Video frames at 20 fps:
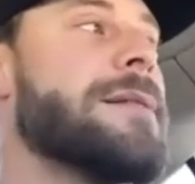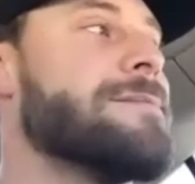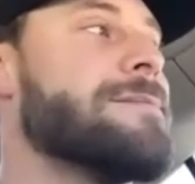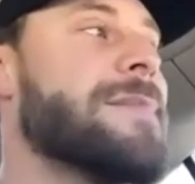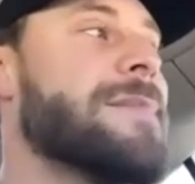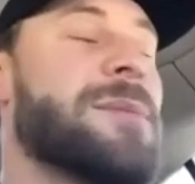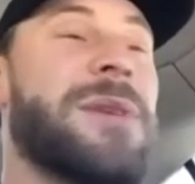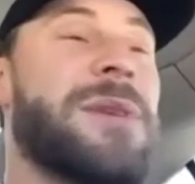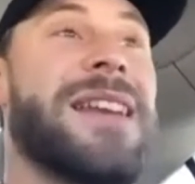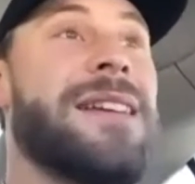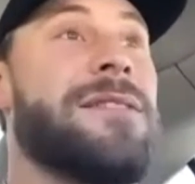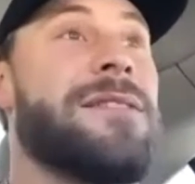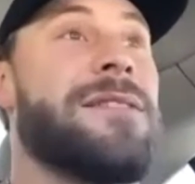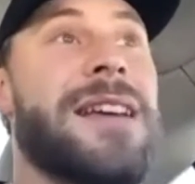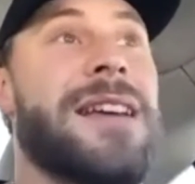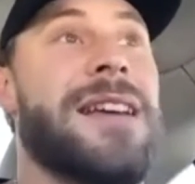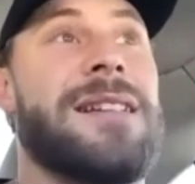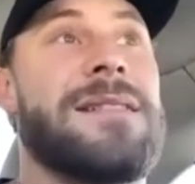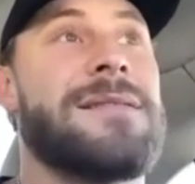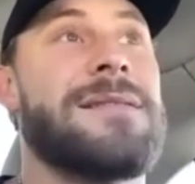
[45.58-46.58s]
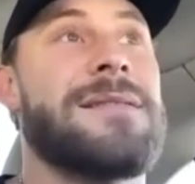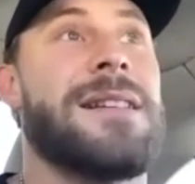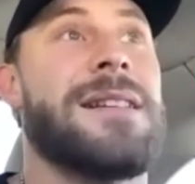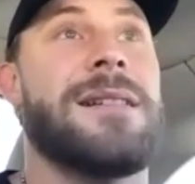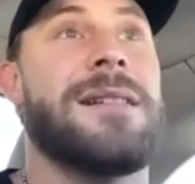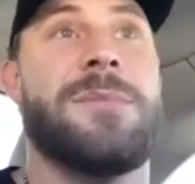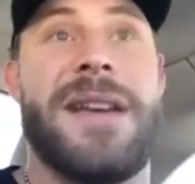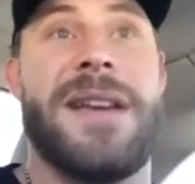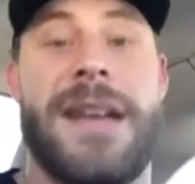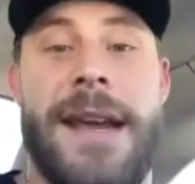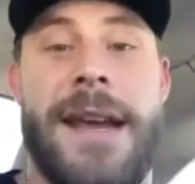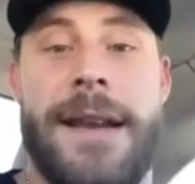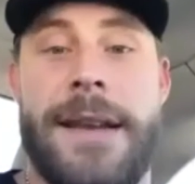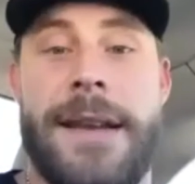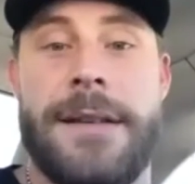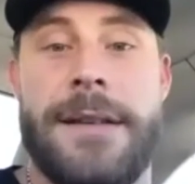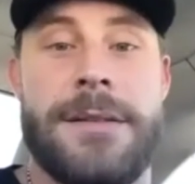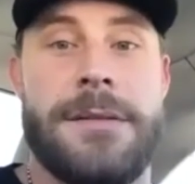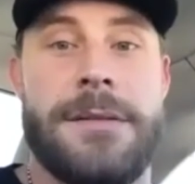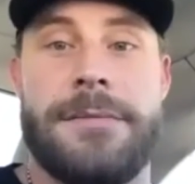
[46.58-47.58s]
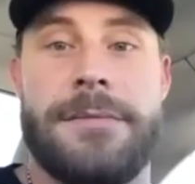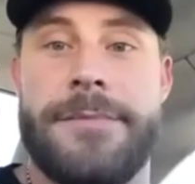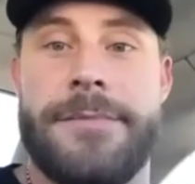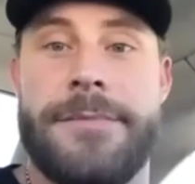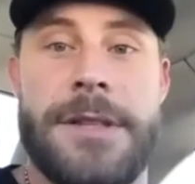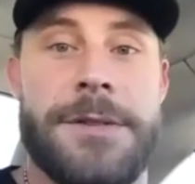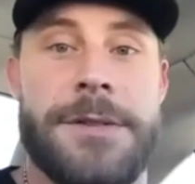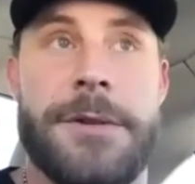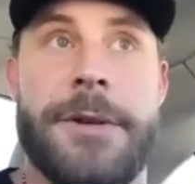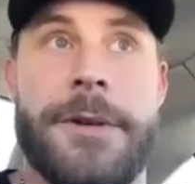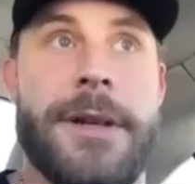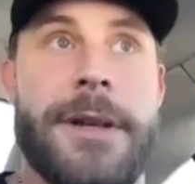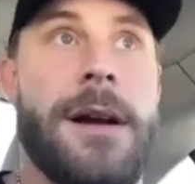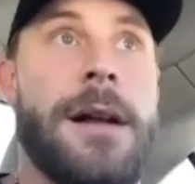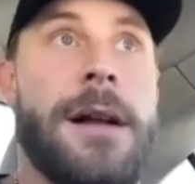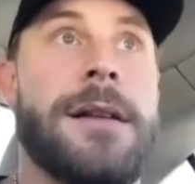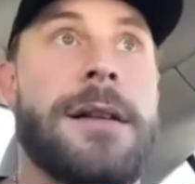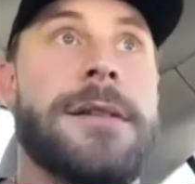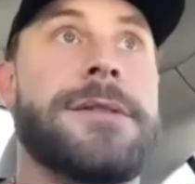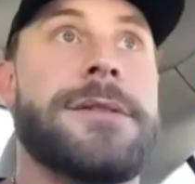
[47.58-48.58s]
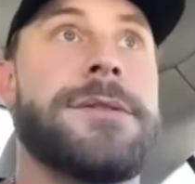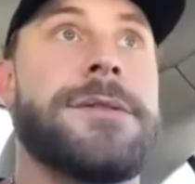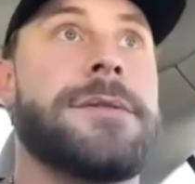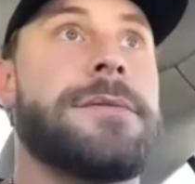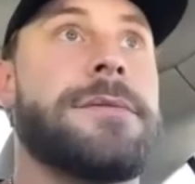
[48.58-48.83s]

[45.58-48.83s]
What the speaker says: Even then, you know, mid 80s in junior college.